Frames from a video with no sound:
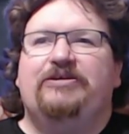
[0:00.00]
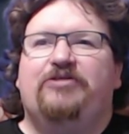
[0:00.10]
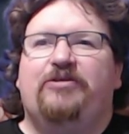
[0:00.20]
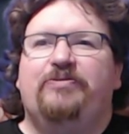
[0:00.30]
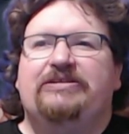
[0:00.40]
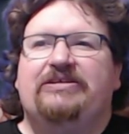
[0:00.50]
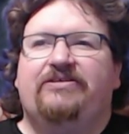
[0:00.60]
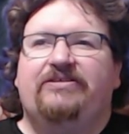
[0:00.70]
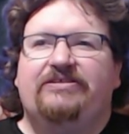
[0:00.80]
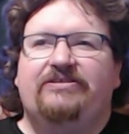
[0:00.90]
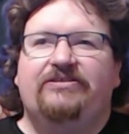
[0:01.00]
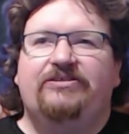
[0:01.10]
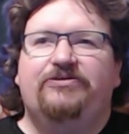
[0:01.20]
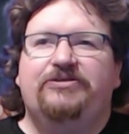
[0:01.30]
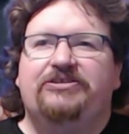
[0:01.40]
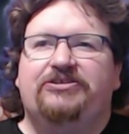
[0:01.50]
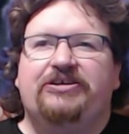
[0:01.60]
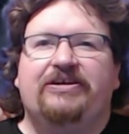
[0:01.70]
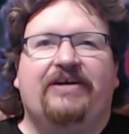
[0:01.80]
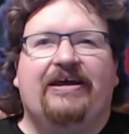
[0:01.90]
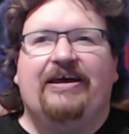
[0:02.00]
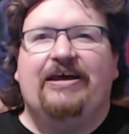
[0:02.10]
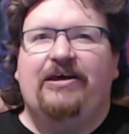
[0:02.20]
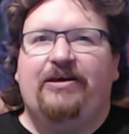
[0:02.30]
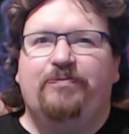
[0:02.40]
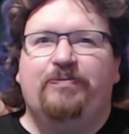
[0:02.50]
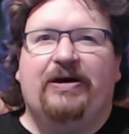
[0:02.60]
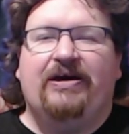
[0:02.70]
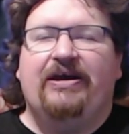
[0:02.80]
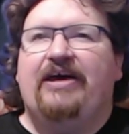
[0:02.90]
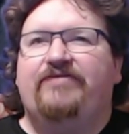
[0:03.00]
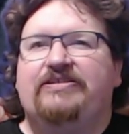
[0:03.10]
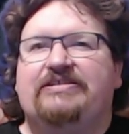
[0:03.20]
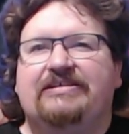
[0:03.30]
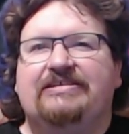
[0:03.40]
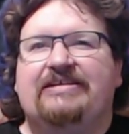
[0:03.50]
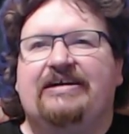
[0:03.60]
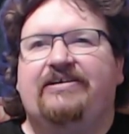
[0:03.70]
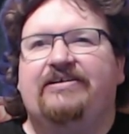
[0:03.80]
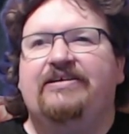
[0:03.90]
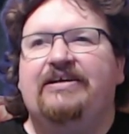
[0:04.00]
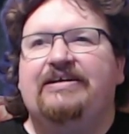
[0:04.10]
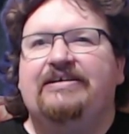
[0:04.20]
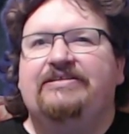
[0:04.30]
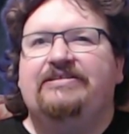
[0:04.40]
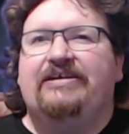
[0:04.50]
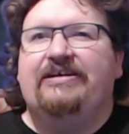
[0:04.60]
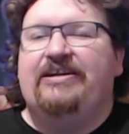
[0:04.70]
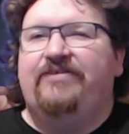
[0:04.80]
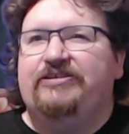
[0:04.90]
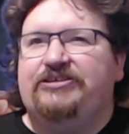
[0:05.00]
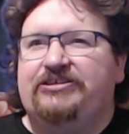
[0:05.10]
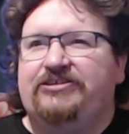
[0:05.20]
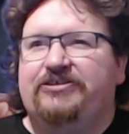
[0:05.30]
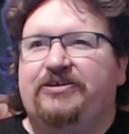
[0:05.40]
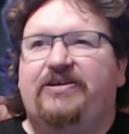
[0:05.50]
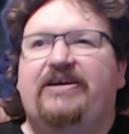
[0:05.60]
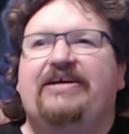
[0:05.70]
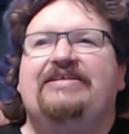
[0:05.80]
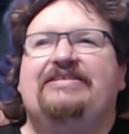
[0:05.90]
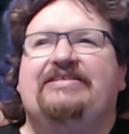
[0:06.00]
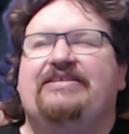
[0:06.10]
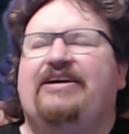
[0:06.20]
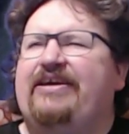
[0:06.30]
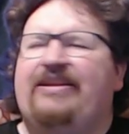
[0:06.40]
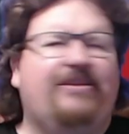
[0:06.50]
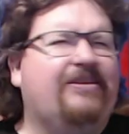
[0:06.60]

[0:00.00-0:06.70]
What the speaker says: the place where I'll miss out on loads of shit. I have a 6-star 911 GT3 RS. I